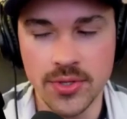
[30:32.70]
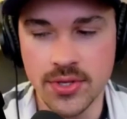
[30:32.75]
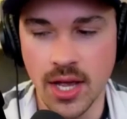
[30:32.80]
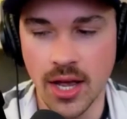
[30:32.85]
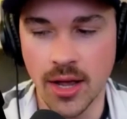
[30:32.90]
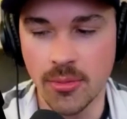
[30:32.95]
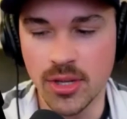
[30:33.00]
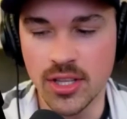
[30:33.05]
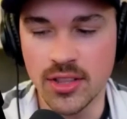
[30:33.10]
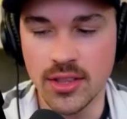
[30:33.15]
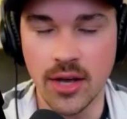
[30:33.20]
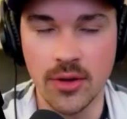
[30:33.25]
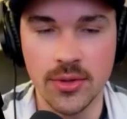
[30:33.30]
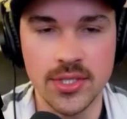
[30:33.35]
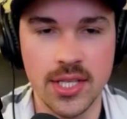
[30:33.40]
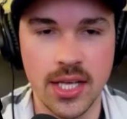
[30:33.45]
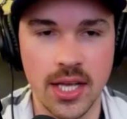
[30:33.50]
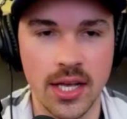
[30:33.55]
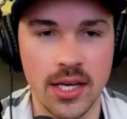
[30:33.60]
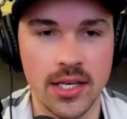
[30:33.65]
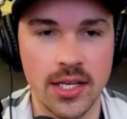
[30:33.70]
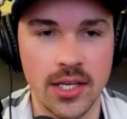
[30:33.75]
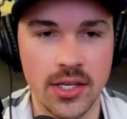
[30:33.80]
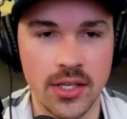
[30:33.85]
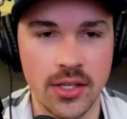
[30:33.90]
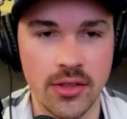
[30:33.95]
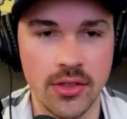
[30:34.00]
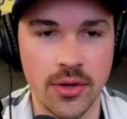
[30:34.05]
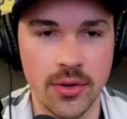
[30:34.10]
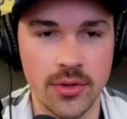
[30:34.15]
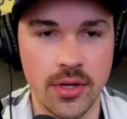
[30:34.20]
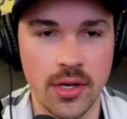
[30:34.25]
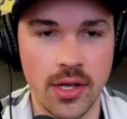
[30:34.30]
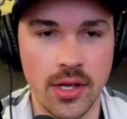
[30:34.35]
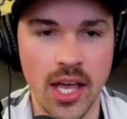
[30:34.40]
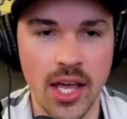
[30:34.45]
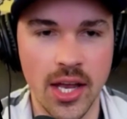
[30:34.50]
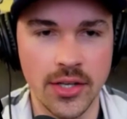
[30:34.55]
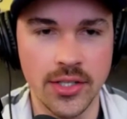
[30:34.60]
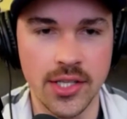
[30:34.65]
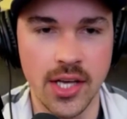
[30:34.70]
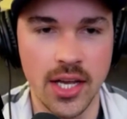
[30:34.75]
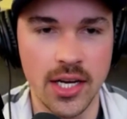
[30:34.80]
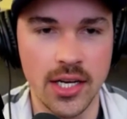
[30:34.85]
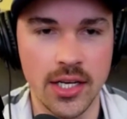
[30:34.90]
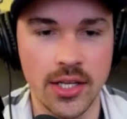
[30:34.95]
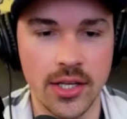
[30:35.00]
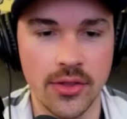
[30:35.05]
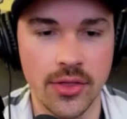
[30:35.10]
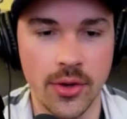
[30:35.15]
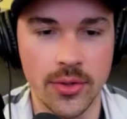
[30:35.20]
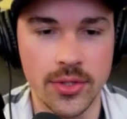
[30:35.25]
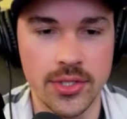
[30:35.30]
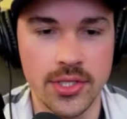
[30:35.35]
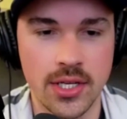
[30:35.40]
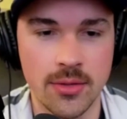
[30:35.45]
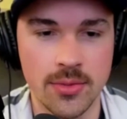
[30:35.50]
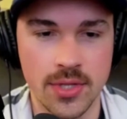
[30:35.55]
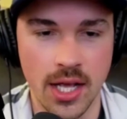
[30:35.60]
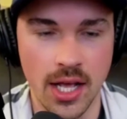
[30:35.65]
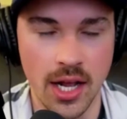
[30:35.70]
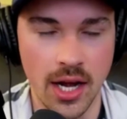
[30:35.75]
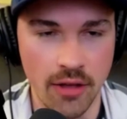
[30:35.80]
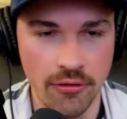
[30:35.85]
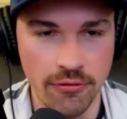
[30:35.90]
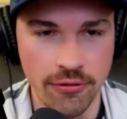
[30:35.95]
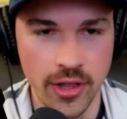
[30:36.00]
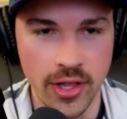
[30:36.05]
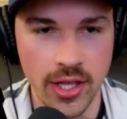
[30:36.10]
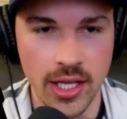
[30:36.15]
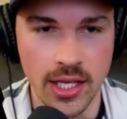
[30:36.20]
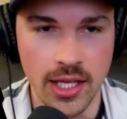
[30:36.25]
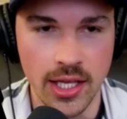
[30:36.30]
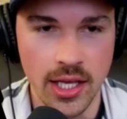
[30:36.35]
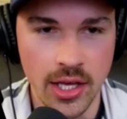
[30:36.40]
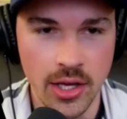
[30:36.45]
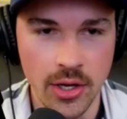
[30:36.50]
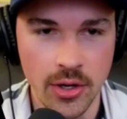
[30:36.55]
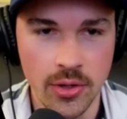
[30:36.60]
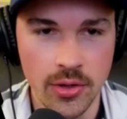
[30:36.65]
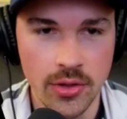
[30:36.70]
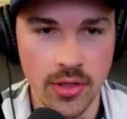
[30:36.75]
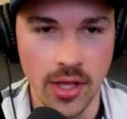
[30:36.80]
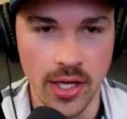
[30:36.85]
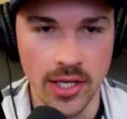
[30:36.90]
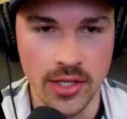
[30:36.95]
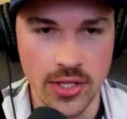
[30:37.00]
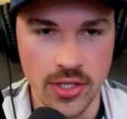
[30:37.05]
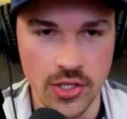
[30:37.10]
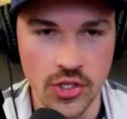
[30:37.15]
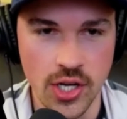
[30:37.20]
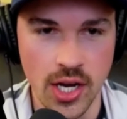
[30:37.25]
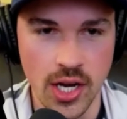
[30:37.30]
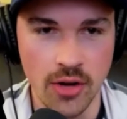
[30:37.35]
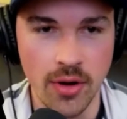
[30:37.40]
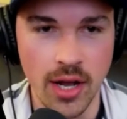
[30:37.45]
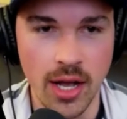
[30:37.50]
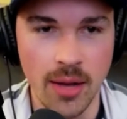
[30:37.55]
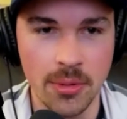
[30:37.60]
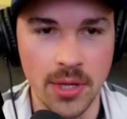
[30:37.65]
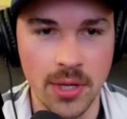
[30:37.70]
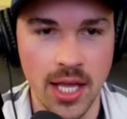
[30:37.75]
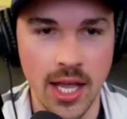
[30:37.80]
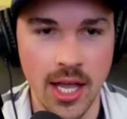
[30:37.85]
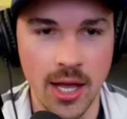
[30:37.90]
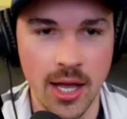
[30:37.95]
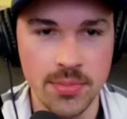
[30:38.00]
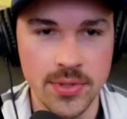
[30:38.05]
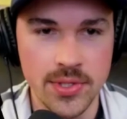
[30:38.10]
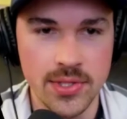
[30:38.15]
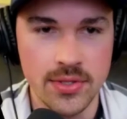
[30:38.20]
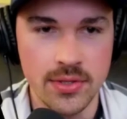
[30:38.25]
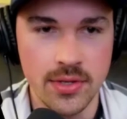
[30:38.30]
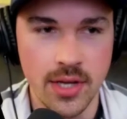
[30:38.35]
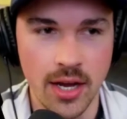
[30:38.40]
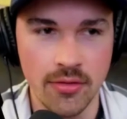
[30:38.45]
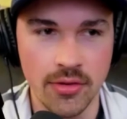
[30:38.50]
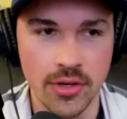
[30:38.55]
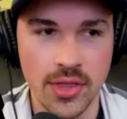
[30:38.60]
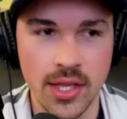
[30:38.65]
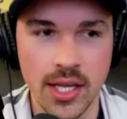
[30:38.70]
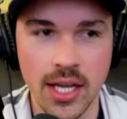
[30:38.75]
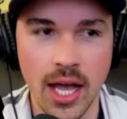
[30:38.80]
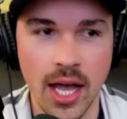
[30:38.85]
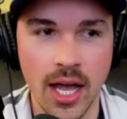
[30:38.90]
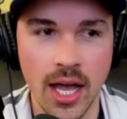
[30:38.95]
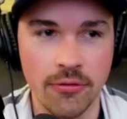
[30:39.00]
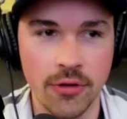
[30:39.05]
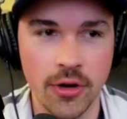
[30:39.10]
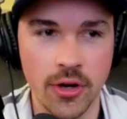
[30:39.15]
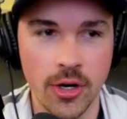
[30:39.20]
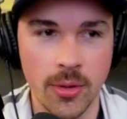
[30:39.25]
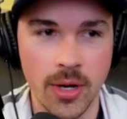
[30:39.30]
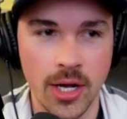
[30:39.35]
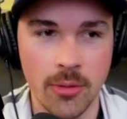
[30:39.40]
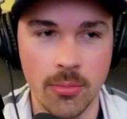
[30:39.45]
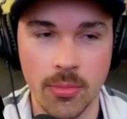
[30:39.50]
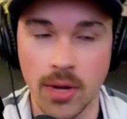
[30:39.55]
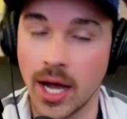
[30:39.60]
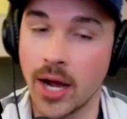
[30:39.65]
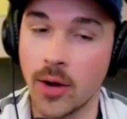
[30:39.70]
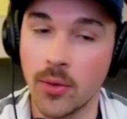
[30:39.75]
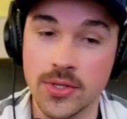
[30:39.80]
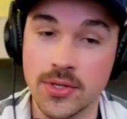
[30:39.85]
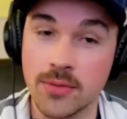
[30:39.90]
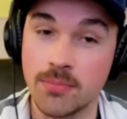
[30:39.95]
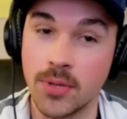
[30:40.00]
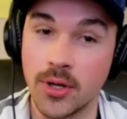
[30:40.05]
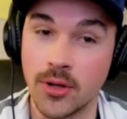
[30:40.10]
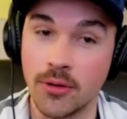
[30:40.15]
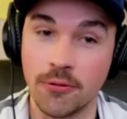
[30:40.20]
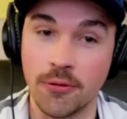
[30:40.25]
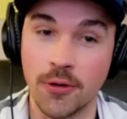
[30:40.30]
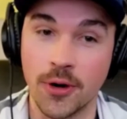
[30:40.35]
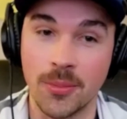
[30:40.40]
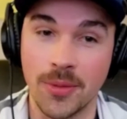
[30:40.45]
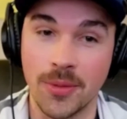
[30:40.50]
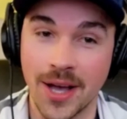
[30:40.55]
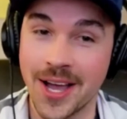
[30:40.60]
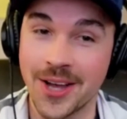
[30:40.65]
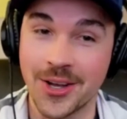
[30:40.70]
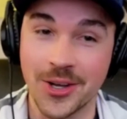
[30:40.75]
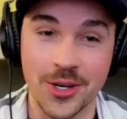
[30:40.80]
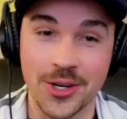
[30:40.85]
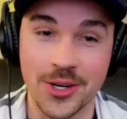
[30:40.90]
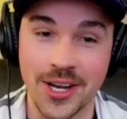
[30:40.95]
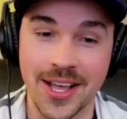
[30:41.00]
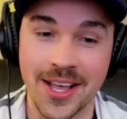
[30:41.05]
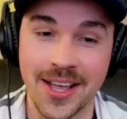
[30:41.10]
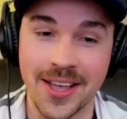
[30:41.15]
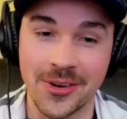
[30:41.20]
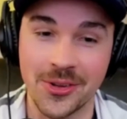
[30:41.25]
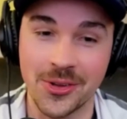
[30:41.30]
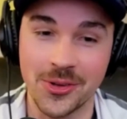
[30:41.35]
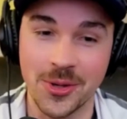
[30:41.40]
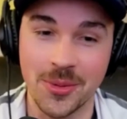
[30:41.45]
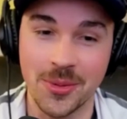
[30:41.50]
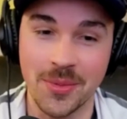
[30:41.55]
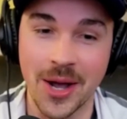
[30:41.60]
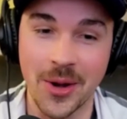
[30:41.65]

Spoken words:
I mean, that was the identity of those teams. And I feel like the J-Rob camps, everything I've heard about them, I wasn't built for them. I couldn't have handled them.